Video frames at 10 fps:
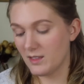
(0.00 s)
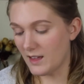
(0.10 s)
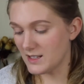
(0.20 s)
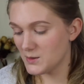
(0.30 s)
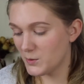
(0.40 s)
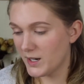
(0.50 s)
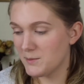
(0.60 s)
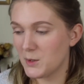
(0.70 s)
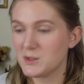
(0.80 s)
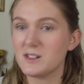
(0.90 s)
that's what
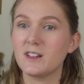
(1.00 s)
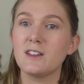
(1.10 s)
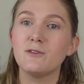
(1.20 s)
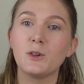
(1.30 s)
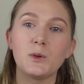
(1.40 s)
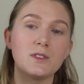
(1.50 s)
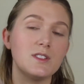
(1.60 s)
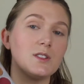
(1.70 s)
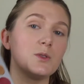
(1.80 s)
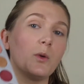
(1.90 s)
I'm most looking forward
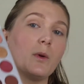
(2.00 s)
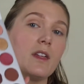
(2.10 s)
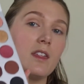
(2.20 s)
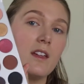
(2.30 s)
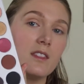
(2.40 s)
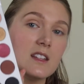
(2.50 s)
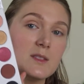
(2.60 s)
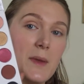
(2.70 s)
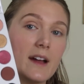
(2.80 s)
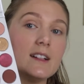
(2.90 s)
to with
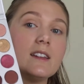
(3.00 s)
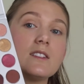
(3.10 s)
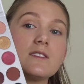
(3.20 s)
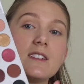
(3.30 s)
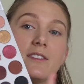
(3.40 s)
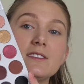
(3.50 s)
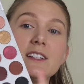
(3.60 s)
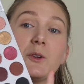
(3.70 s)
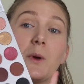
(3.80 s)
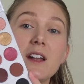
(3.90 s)
this palette. There's
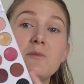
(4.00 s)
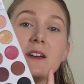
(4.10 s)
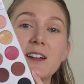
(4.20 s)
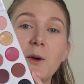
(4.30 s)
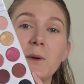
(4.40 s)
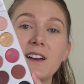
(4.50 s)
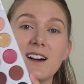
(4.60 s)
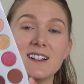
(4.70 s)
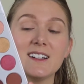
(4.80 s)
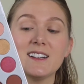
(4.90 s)
definitely quite a bit going on in